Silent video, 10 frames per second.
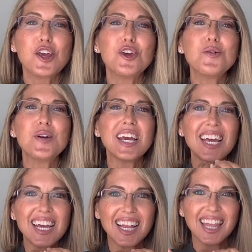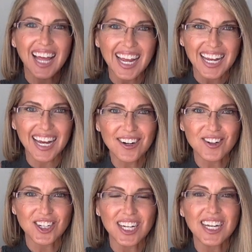you eat light
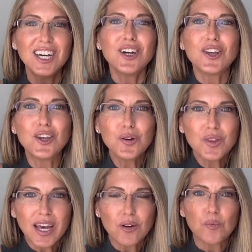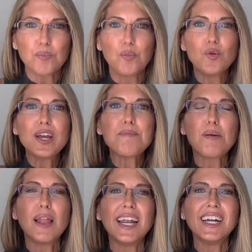energy, you then
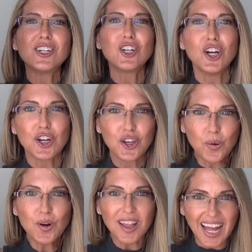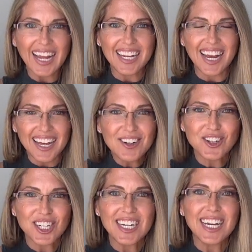replenish your light
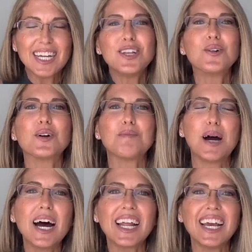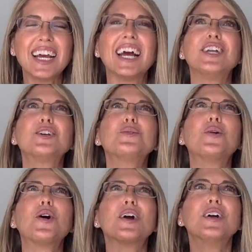energy in your body, and you
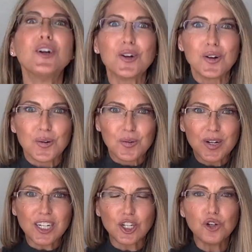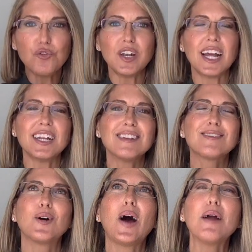are rejuvenated.
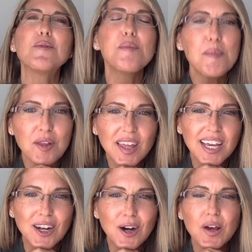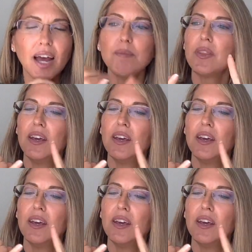So I remember thinking, okay,